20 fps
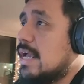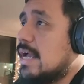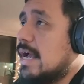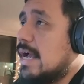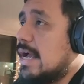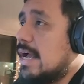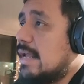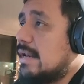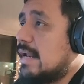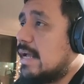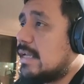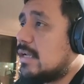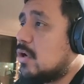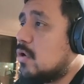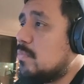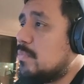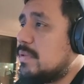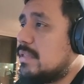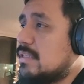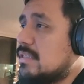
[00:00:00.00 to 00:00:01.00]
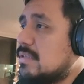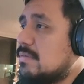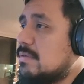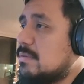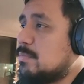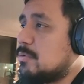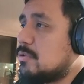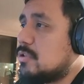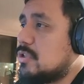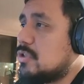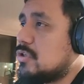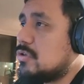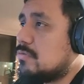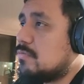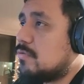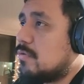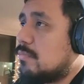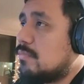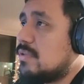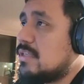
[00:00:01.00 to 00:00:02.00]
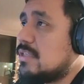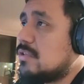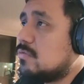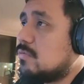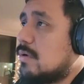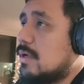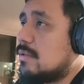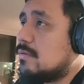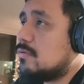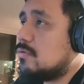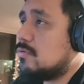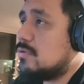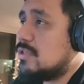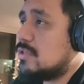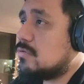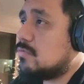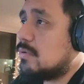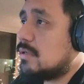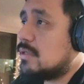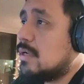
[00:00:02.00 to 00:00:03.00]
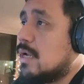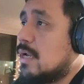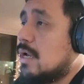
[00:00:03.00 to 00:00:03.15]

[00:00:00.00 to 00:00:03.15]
and I copy the CV position from this one to this one.